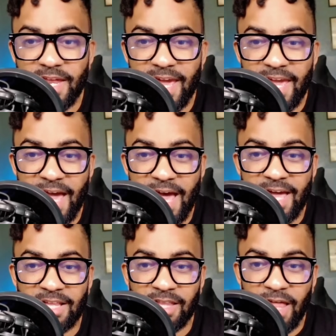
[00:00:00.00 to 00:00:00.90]
that
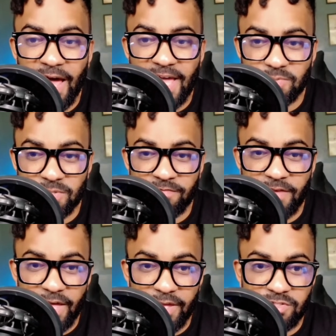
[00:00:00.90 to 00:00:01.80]
AI aligns with the
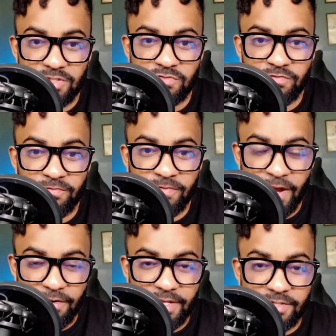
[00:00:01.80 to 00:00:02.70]
values of
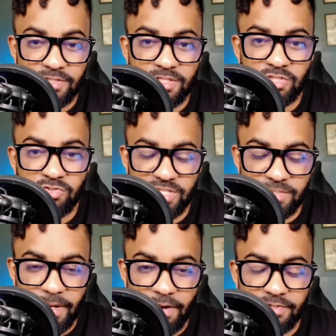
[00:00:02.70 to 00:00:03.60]
fairness,
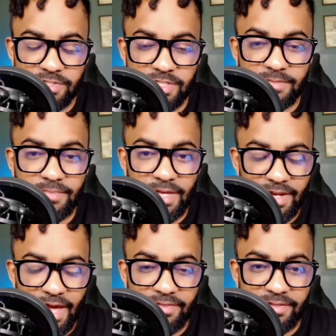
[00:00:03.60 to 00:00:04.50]
transparency,
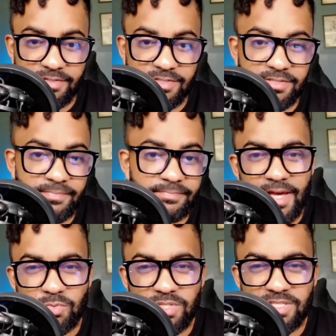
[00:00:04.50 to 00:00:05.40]
and ethics.
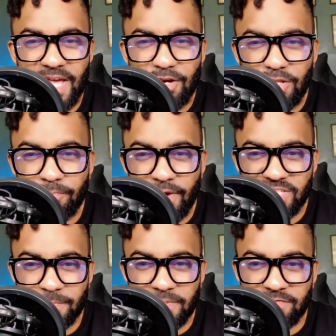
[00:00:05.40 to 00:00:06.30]
As we stand on the
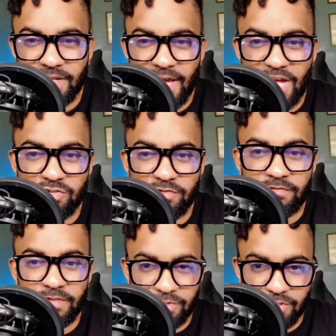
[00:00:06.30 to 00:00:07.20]
precipice of an AI
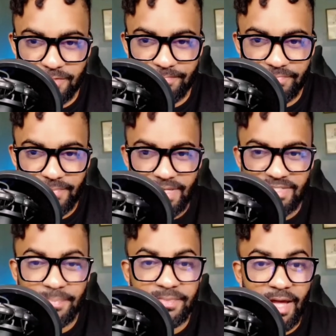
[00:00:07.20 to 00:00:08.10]
driven future,
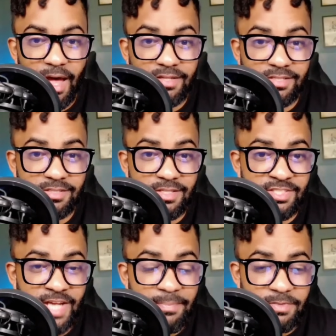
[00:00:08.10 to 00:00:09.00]
it's up to us to
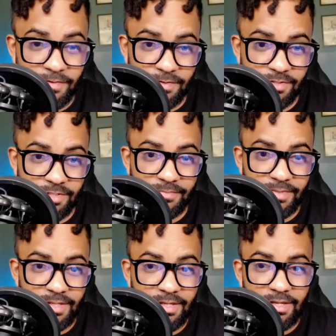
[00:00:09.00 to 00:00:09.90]
shape the future.
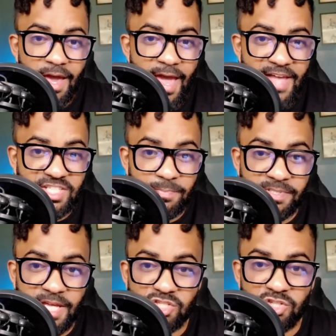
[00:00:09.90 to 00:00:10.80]
AI has the
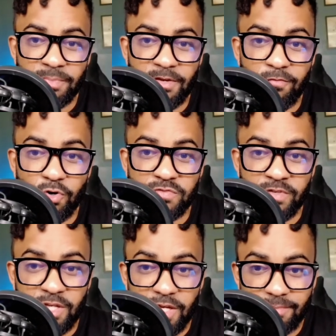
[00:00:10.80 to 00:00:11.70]
potential to be a force
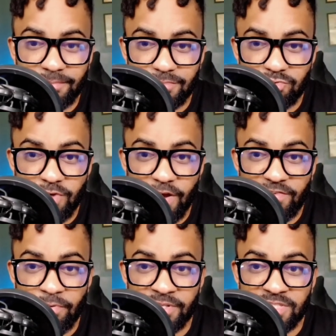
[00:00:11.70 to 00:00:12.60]
for good,
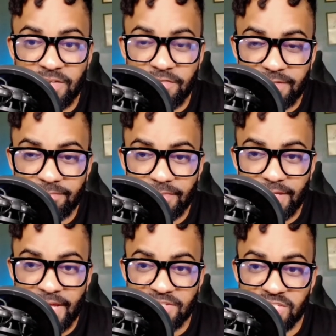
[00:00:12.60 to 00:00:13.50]
driving productivity,
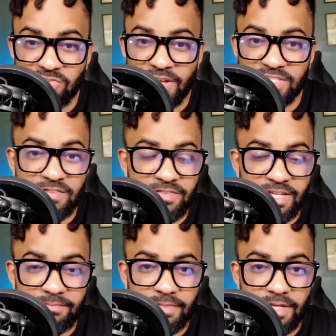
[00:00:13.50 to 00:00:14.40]
enhancing
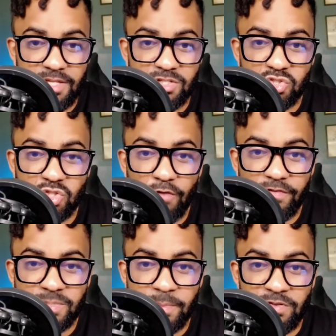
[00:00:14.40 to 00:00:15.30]
creativity,
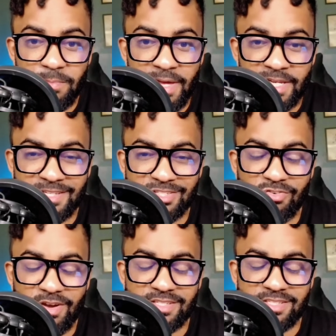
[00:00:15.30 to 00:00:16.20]
solving some of humanity's
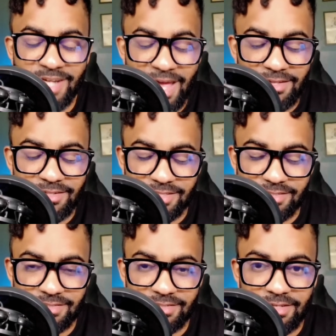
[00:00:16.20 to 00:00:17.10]
greatest
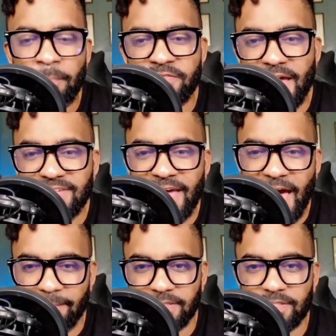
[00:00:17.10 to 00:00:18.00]
challenges. For that to
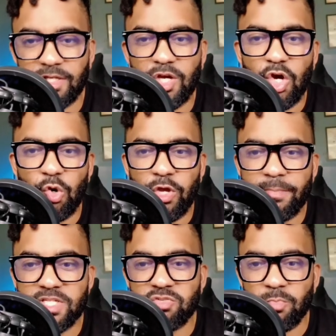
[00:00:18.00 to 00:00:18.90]
happen,
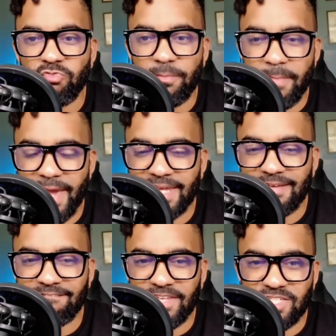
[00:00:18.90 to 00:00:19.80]
we must remain
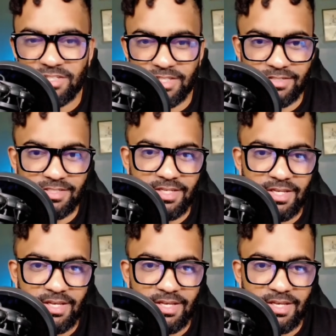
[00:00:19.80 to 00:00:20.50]
vigilant.